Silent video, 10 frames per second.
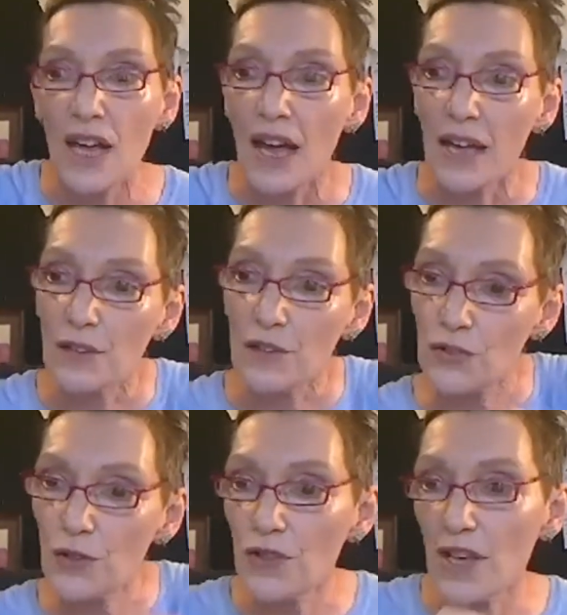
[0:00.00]
And
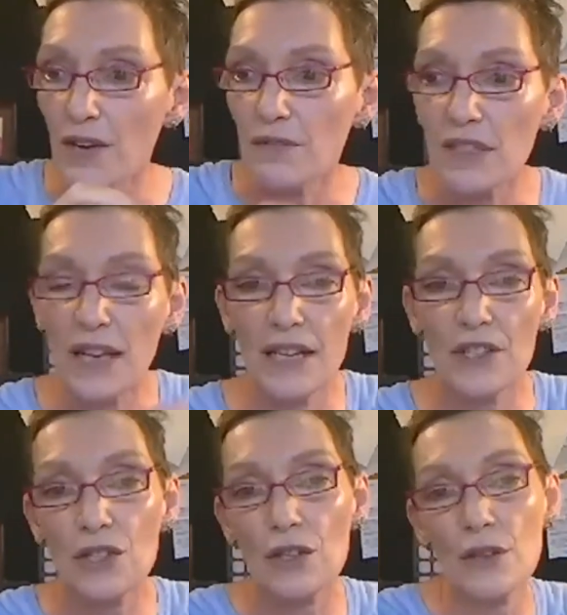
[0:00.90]
through that
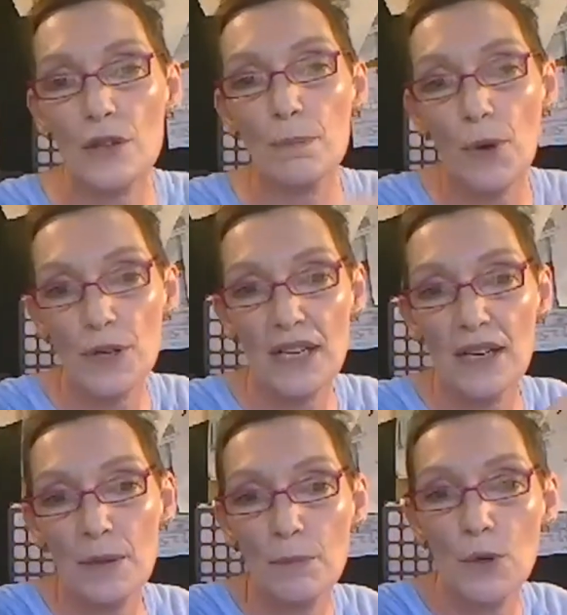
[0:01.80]
relation, the body
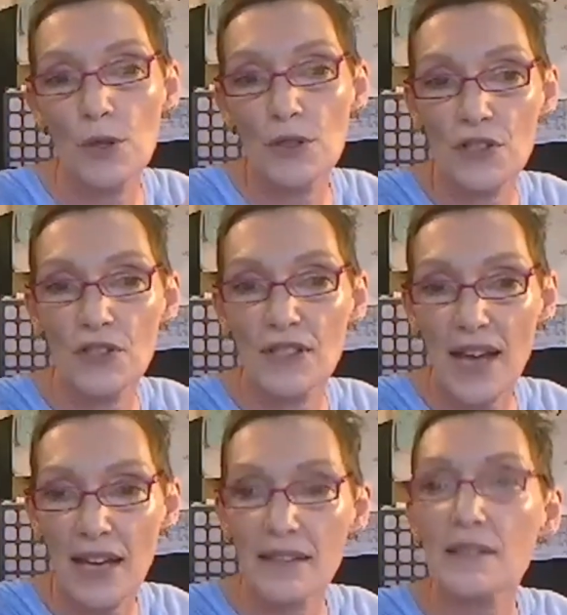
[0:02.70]
emerges
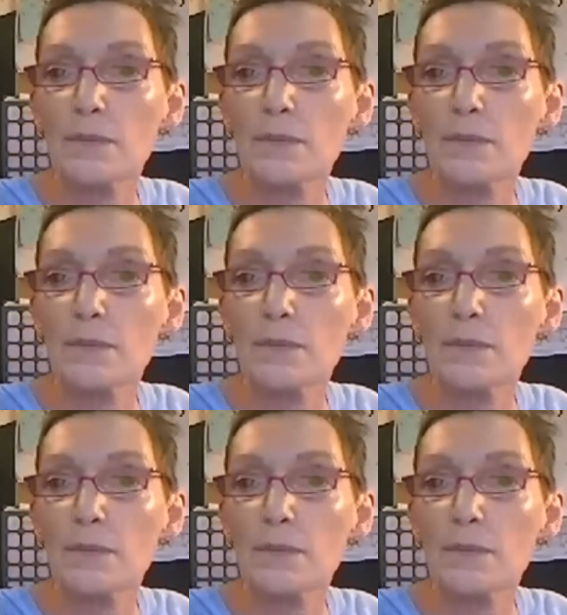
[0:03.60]
as